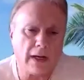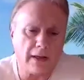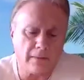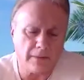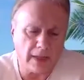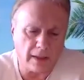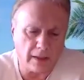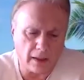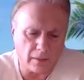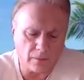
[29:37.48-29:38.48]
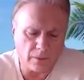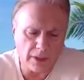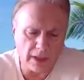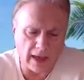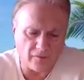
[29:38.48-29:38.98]
item that
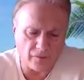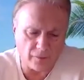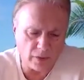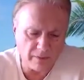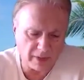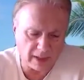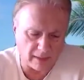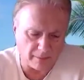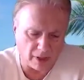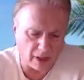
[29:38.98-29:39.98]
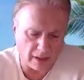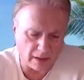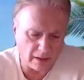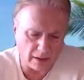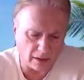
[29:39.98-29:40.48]
we pick up on
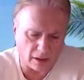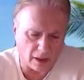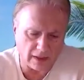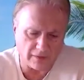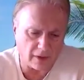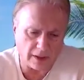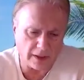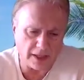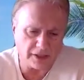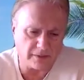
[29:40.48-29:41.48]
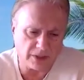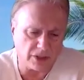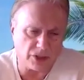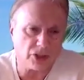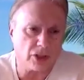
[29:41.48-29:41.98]
in all of our engagements
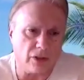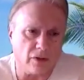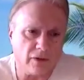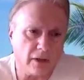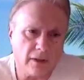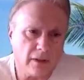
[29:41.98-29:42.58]
is turnover.